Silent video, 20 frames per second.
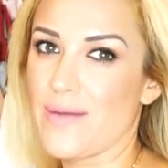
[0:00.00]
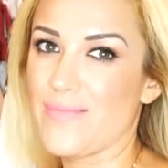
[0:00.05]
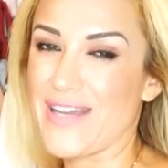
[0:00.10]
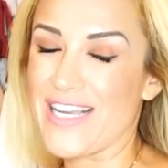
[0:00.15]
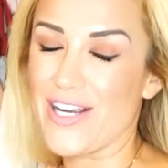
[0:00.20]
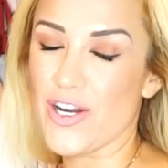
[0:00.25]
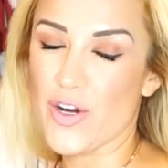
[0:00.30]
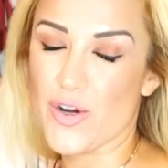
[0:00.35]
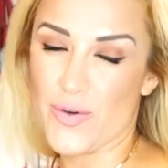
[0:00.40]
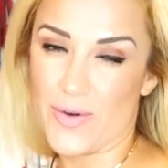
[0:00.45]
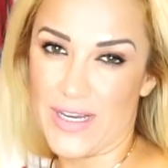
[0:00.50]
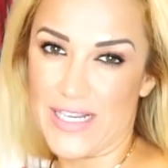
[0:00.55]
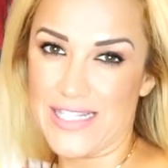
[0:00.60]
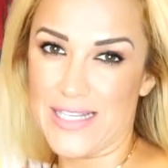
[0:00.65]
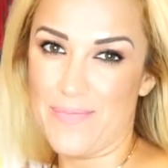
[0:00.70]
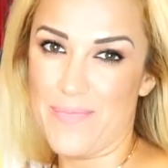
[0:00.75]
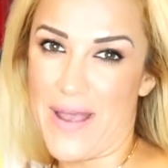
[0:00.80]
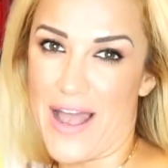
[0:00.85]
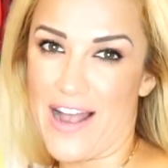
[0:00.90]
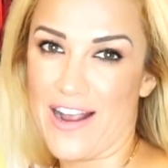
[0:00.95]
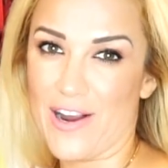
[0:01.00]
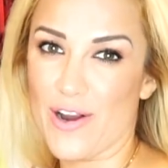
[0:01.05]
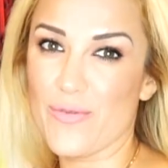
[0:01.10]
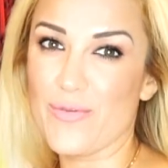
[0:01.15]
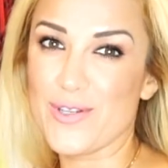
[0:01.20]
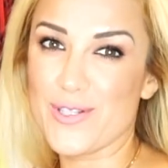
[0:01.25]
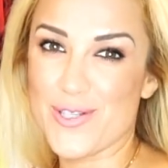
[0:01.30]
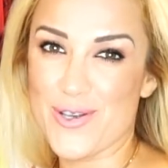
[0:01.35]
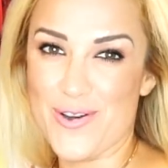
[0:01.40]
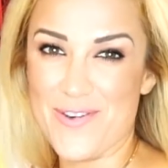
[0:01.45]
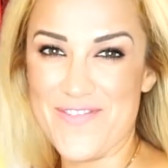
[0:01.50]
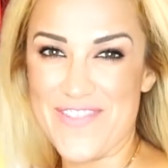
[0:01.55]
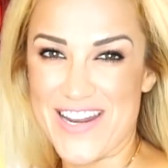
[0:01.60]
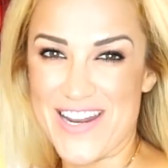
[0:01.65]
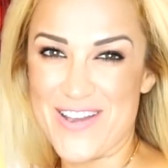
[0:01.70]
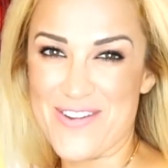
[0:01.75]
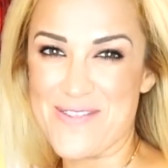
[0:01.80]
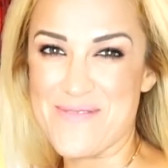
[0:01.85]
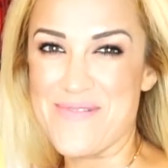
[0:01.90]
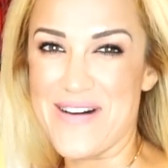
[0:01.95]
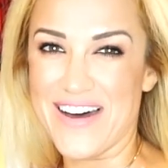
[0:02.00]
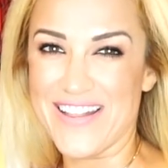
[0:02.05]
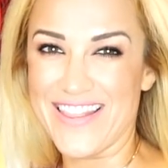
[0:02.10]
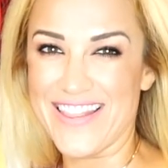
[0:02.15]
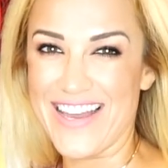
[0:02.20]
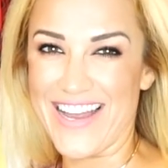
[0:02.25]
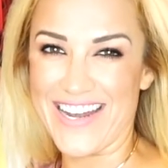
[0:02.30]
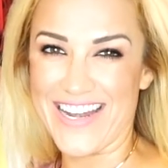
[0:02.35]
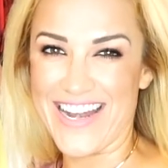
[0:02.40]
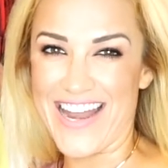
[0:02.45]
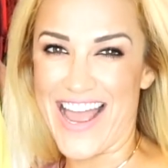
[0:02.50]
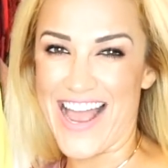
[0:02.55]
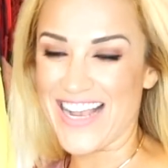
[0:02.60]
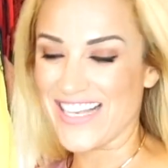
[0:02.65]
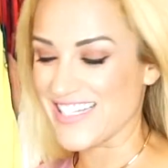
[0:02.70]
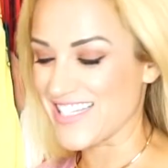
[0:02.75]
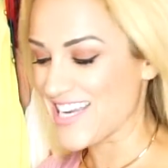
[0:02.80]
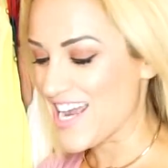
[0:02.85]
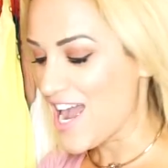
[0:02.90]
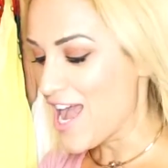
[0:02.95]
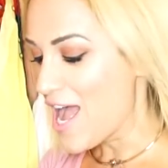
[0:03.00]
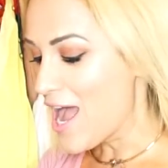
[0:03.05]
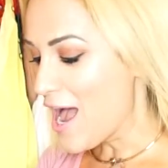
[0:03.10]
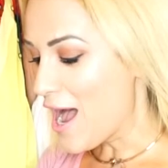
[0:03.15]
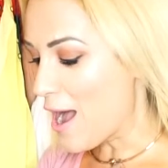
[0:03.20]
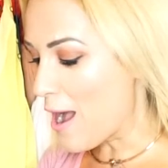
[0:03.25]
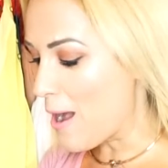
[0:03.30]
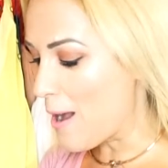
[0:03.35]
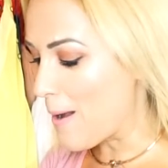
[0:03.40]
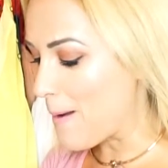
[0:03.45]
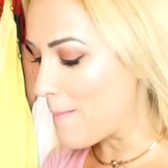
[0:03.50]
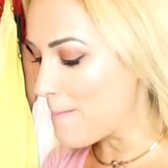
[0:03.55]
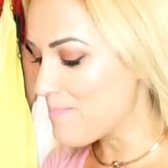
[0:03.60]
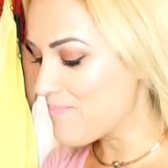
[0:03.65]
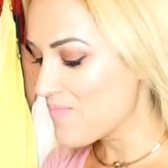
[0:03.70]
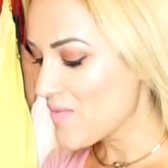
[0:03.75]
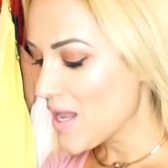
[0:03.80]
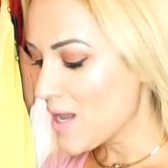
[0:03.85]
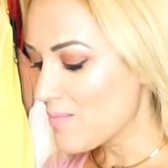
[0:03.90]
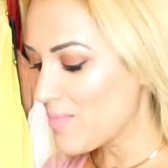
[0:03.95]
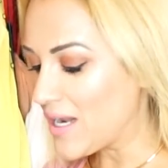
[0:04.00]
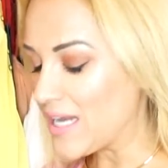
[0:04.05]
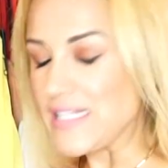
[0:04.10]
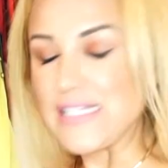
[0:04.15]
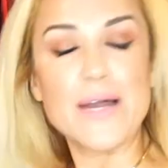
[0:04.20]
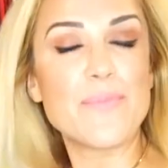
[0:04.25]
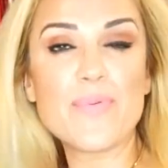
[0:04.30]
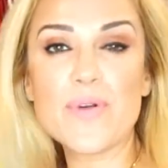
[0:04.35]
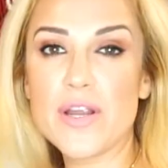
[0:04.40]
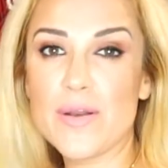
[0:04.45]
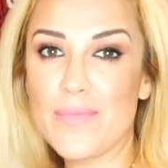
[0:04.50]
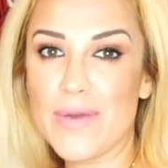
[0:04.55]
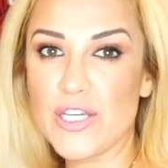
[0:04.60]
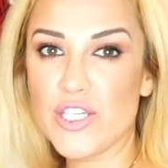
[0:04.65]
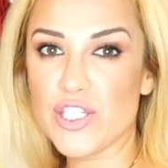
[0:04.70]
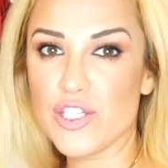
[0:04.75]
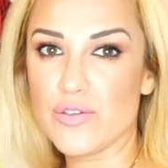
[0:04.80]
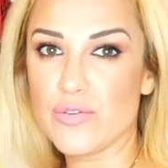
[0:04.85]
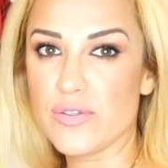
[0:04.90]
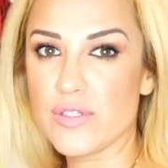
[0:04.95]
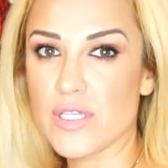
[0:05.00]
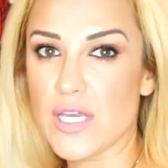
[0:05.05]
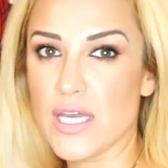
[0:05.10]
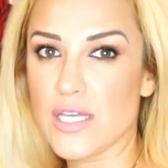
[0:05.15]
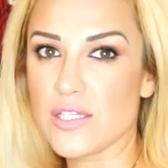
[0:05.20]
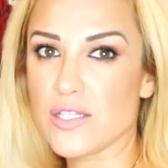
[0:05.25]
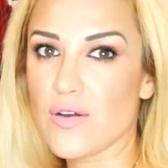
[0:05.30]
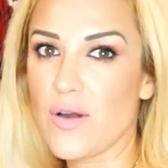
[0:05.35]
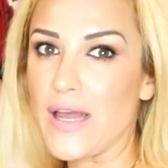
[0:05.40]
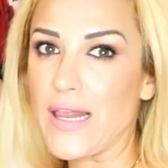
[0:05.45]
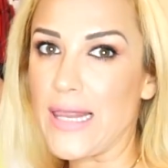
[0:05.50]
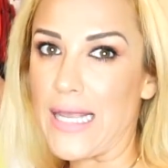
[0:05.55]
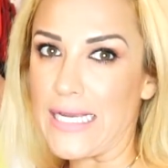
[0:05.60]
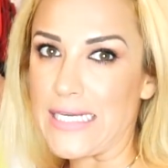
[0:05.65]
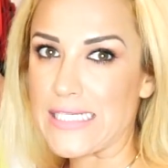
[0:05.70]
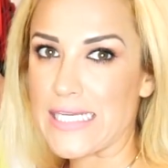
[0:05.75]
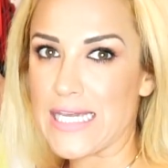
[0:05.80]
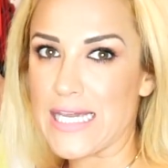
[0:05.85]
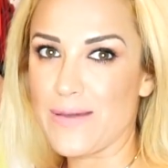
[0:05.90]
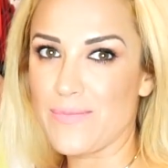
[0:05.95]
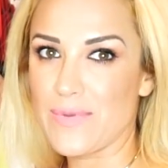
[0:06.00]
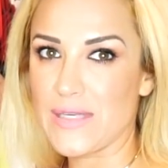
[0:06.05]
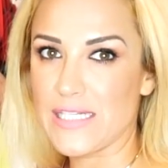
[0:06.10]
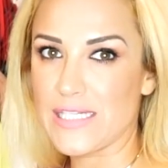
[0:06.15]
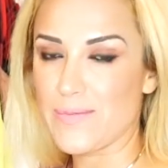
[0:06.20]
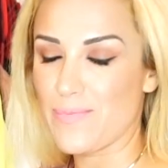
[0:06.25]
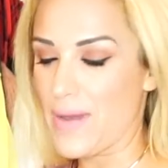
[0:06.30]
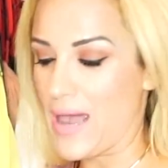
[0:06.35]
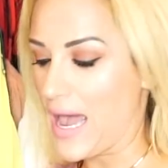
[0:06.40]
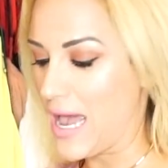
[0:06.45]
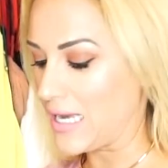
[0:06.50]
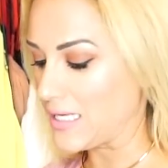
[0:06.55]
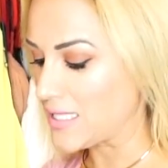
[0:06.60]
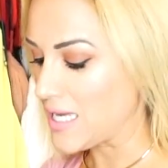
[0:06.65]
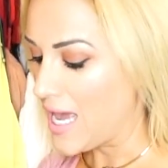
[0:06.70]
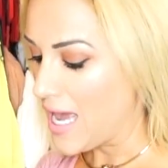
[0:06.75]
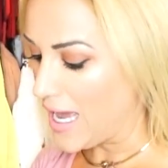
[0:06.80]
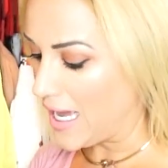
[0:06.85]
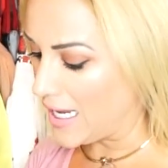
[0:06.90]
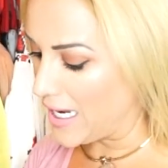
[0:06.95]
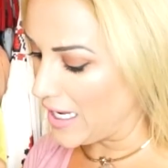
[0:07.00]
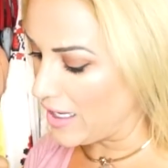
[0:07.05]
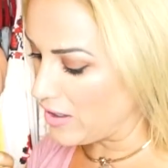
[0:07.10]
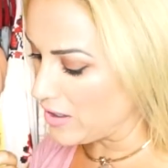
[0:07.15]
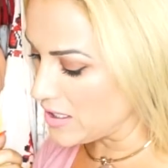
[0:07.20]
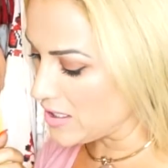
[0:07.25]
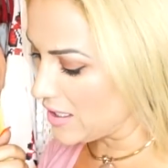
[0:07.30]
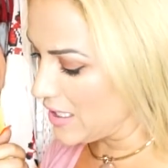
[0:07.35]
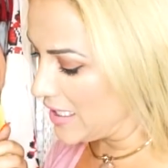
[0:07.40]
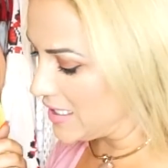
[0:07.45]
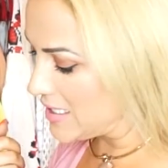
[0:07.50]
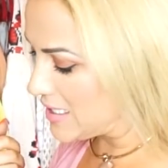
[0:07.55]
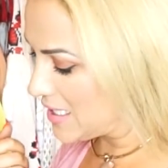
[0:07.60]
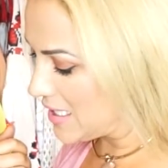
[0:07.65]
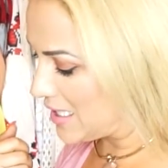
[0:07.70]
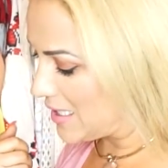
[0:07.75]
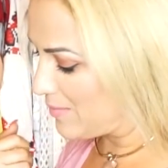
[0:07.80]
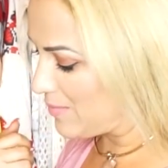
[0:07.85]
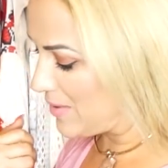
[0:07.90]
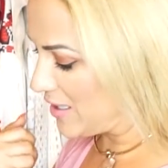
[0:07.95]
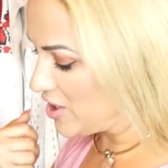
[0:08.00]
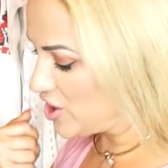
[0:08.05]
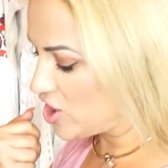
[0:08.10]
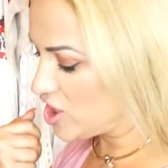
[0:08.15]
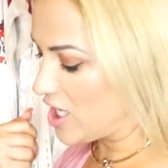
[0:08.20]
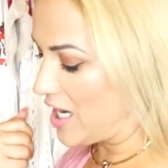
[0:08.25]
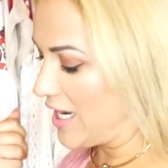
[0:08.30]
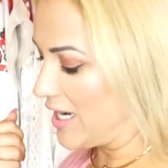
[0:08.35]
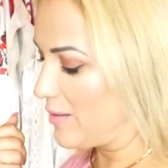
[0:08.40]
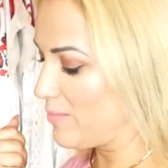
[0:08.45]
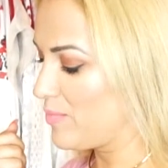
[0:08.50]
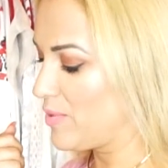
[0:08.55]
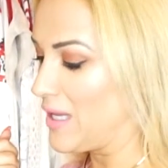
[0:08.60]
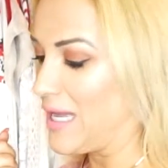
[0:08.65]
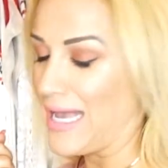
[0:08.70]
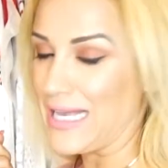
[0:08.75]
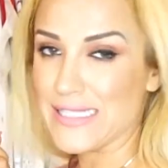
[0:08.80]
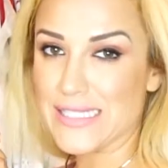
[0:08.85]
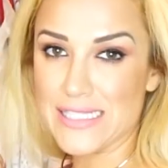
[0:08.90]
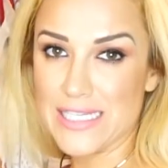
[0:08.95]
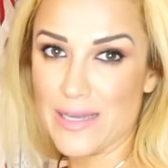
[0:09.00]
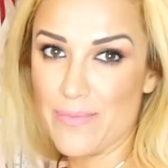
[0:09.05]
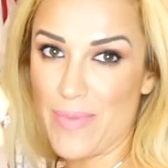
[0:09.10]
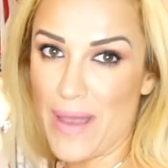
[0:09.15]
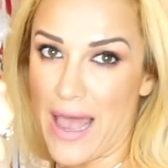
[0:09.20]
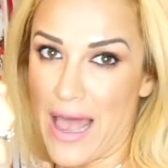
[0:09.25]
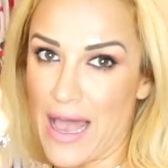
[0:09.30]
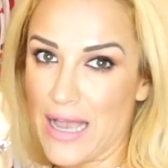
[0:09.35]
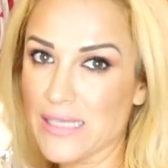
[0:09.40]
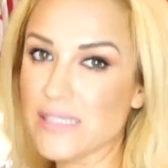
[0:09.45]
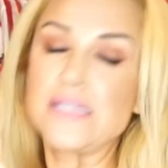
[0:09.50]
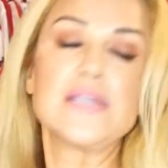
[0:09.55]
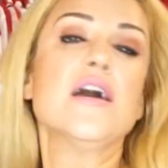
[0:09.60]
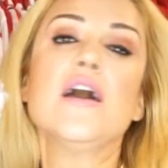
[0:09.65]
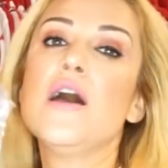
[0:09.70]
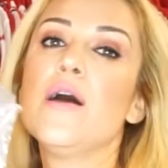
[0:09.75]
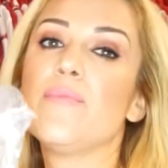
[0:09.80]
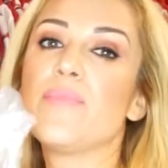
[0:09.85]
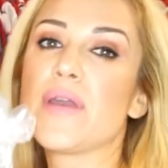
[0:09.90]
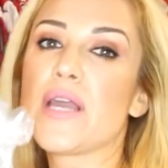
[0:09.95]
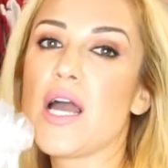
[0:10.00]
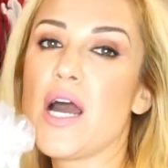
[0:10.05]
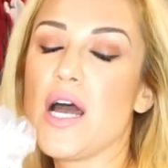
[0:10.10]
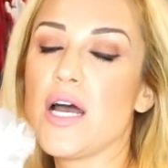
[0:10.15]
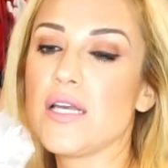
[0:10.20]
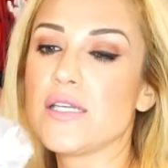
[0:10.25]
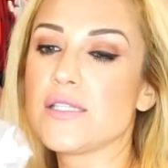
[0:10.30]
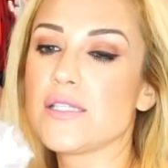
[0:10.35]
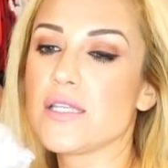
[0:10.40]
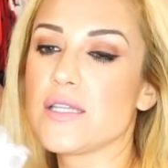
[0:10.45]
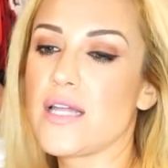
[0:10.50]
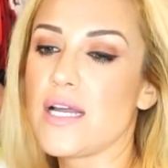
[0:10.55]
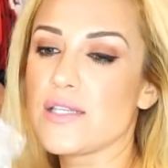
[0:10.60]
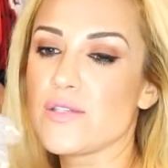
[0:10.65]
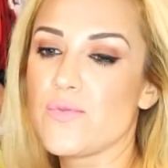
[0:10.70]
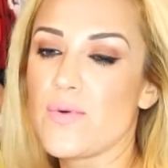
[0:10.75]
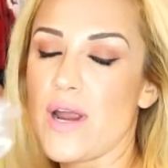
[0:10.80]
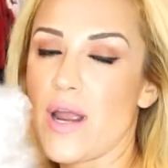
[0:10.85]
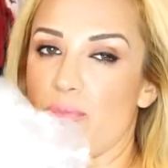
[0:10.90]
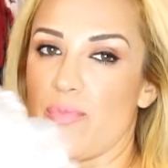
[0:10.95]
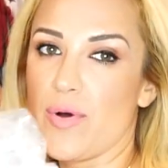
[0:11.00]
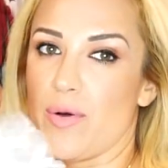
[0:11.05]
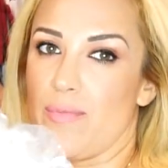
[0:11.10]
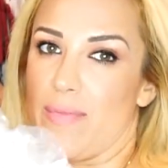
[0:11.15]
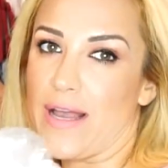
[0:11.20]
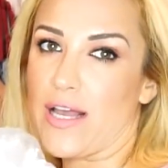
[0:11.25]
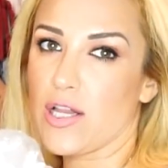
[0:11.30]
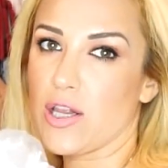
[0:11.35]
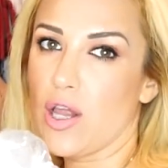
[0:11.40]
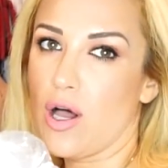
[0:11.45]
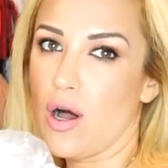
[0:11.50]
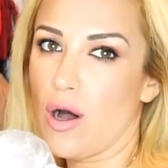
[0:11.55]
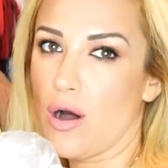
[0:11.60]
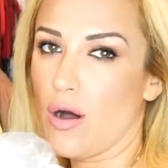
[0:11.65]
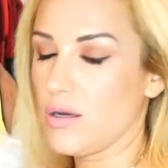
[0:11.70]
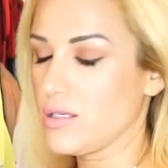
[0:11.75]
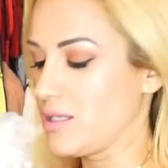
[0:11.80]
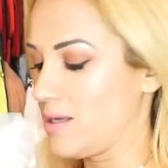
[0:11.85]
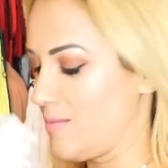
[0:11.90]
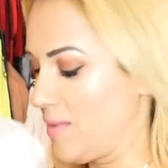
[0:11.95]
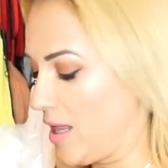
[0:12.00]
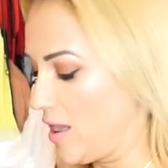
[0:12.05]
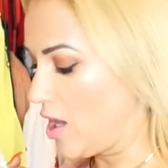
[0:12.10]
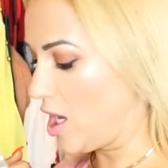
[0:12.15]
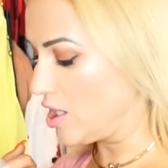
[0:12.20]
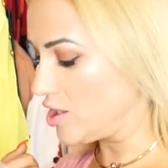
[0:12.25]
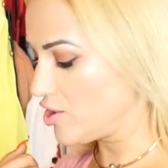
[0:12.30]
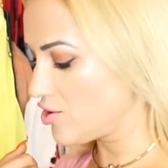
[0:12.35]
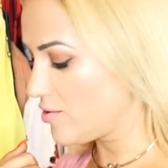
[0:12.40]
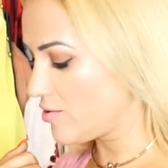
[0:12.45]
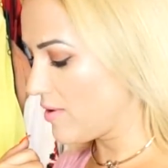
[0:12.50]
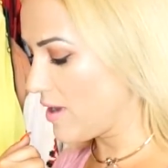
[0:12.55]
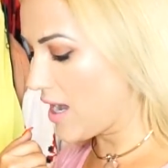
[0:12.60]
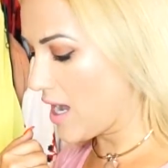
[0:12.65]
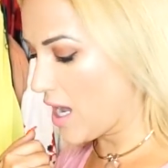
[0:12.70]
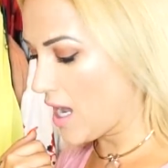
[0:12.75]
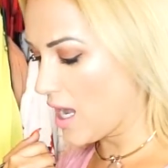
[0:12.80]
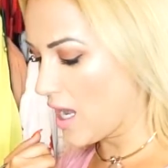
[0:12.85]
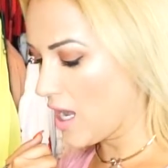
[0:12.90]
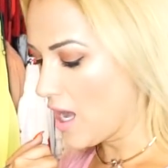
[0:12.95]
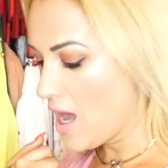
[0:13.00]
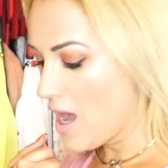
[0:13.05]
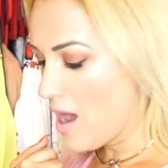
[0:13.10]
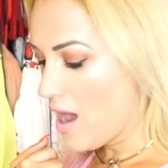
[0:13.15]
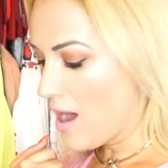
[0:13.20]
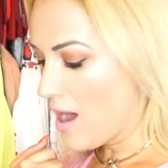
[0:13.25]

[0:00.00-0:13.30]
I'm like a crazy packer. We'll do a video about that next. But I separate my shoes, and so I like to keep these bags, and I also like to keep like giant plastic bags because that's where I put my clothes and my lingerie.